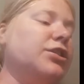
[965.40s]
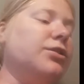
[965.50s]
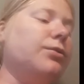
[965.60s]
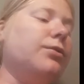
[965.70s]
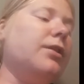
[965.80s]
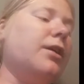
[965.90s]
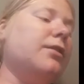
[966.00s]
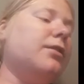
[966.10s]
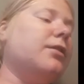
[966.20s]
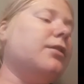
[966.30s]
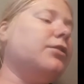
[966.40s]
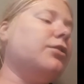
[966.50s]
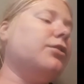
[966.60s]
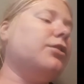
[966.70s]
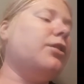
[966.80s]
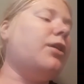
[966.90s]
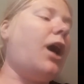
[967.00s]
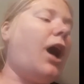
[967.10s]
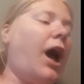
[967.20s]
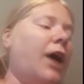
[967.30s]
you, says the little girl.
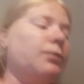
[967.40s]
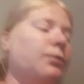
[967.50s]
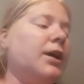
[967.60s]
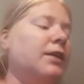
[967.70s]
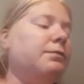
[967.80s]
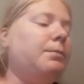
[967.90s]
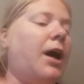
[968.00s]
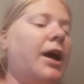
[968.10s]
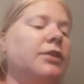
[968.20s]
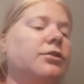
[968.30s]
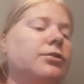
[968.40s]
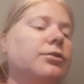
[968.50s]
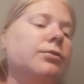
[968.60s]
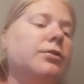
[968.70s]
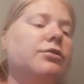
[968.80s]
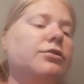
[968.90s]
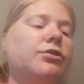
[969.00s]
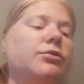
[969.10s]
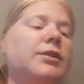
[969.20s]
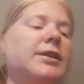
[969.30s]
I wave bye to the
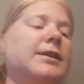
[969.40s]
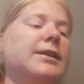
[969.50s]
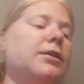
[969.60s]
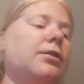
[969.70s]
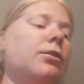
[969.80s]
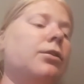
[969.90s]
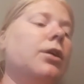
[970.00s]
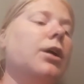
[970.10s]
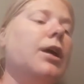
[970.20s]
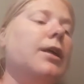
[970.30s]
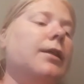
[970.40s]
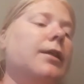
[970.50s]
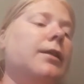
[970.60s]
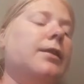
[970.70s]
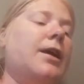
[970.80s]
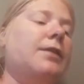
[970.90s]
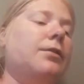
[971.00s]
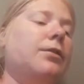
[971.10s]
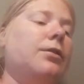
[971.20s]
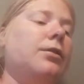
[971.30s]
children until they
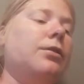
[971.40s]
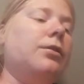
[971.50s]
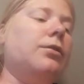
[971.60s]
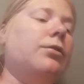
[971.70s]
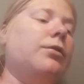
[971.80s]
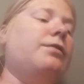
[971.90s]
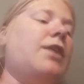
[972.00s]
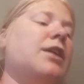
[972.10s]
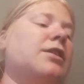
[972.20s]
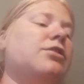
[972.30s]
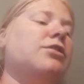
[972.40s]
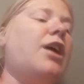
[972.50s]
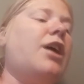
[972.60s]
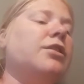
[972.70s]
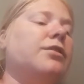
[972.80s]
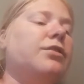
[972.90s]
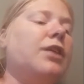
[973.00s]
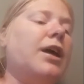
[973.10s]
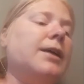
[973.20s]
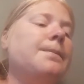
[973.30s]
vanish out of
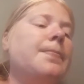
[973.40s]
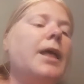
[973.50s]
sight.